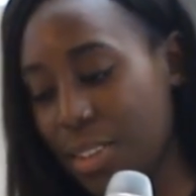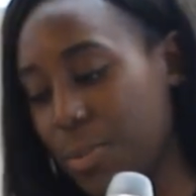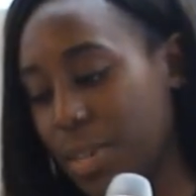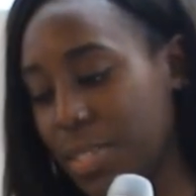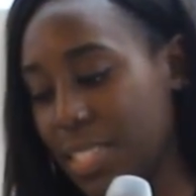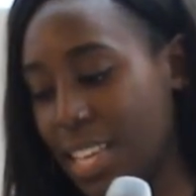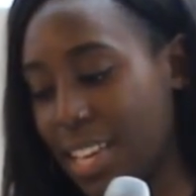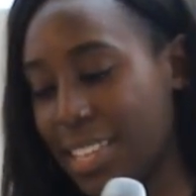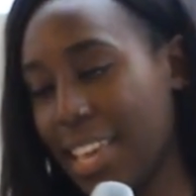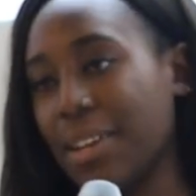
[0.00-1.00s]
What's
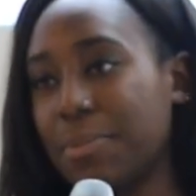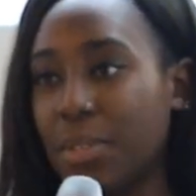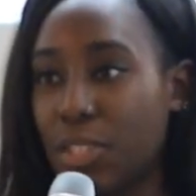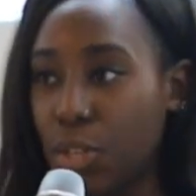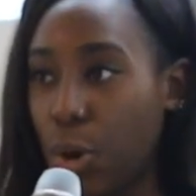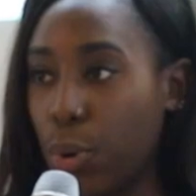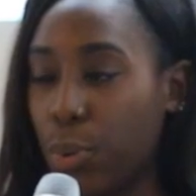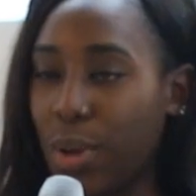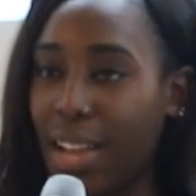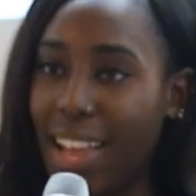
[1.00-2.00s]
that? Yeah,
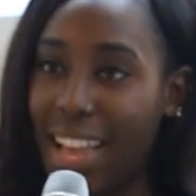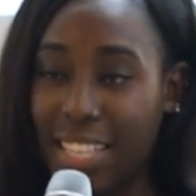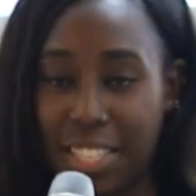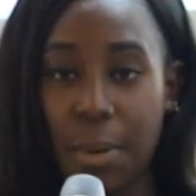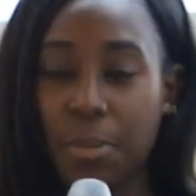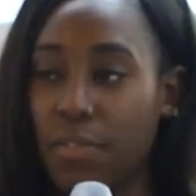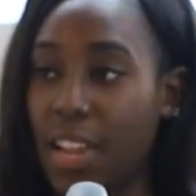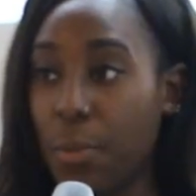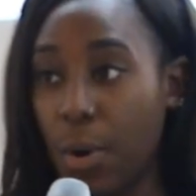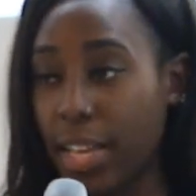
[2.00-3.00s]
so, and in terms of
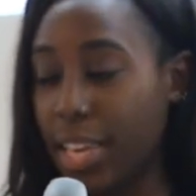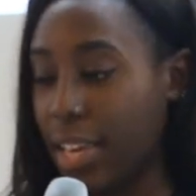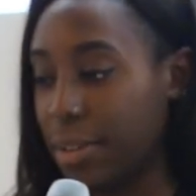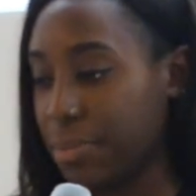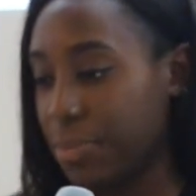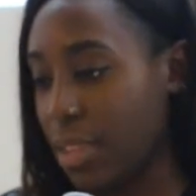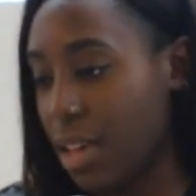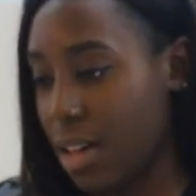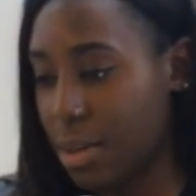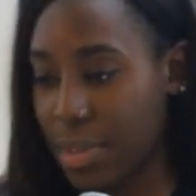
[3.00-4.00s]
networking,
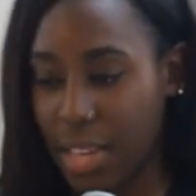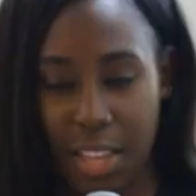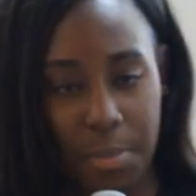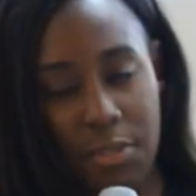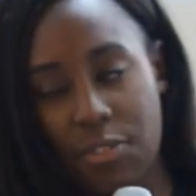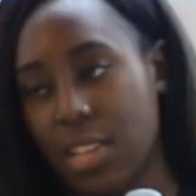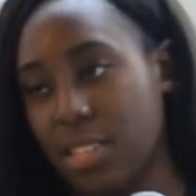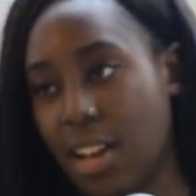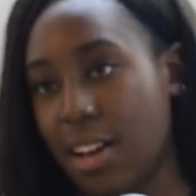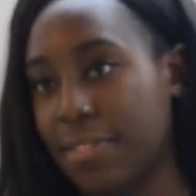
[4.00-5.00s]
it can be really
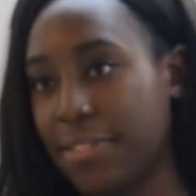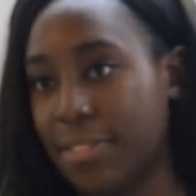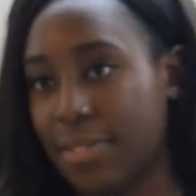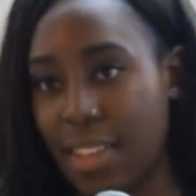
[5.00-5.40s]
tough.